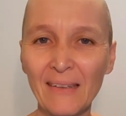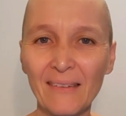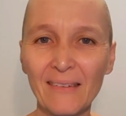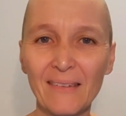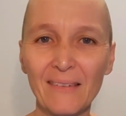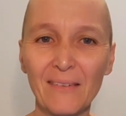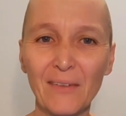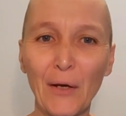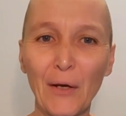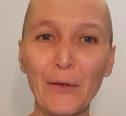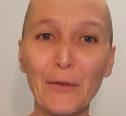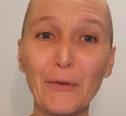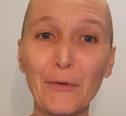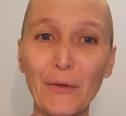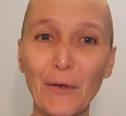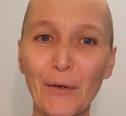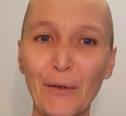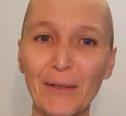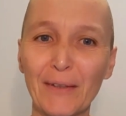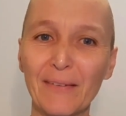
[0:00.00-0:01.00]
It's so
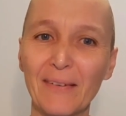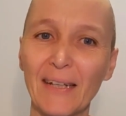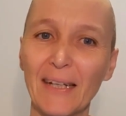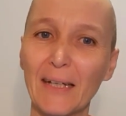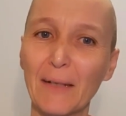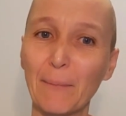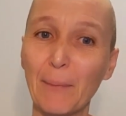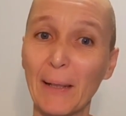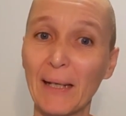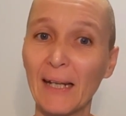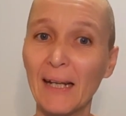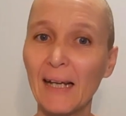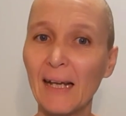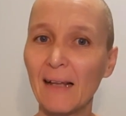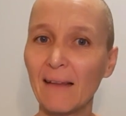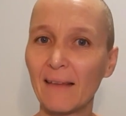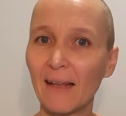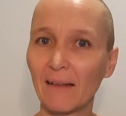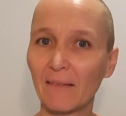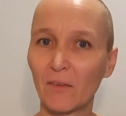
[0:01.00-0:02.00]
toxic, but
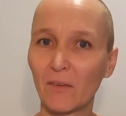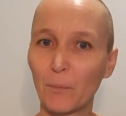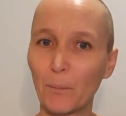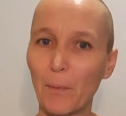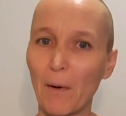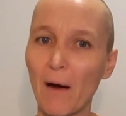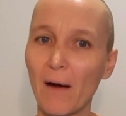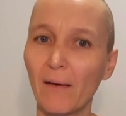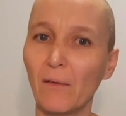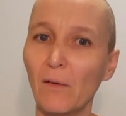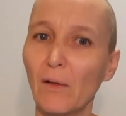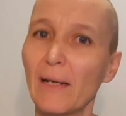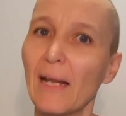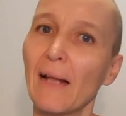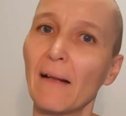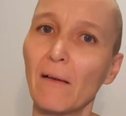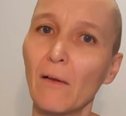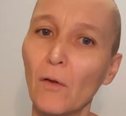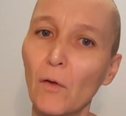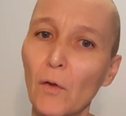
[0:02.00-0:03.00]
that spiral,
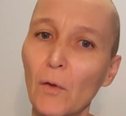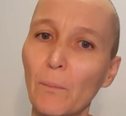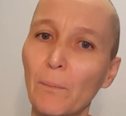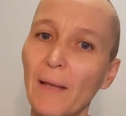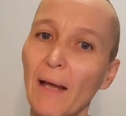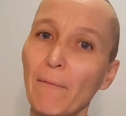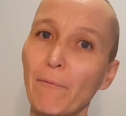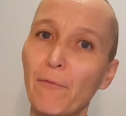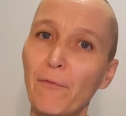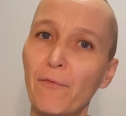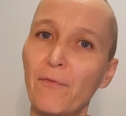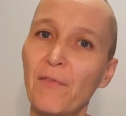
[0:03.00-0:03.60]
that loop, that